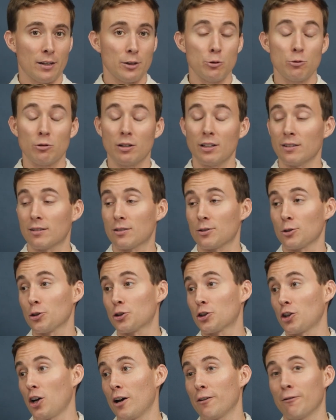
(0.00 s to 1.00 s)
You can
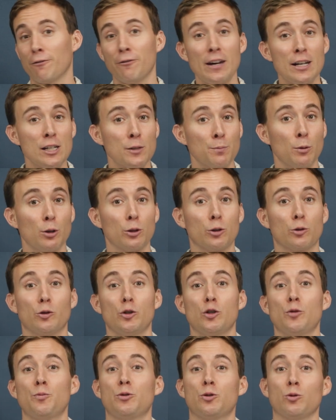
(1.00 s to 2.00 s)
search on Facebook
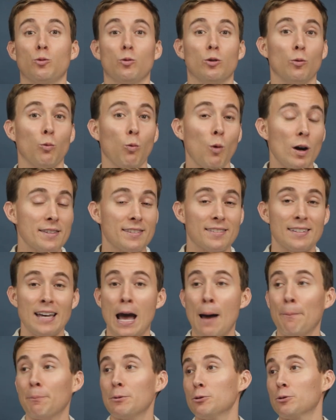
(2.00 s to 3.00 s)
groups or
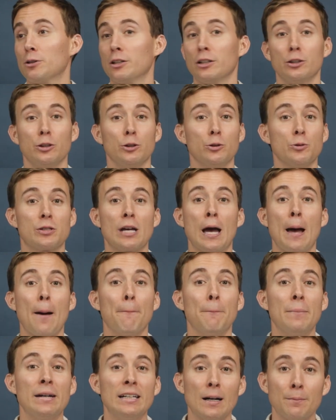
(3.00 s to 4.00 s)
WhatsApp, you can use
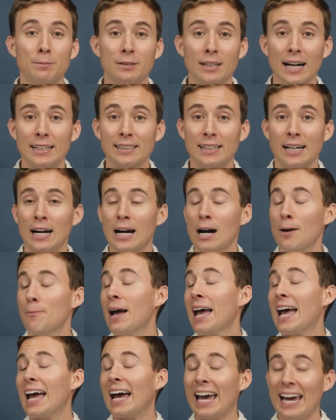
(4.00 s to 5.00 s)
meetup.com,
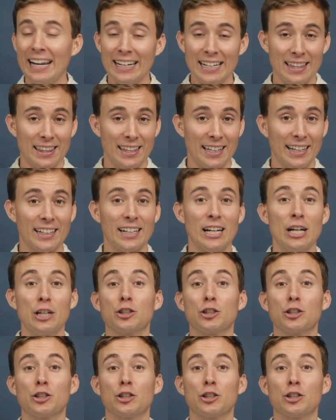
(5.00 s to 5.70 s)
anything.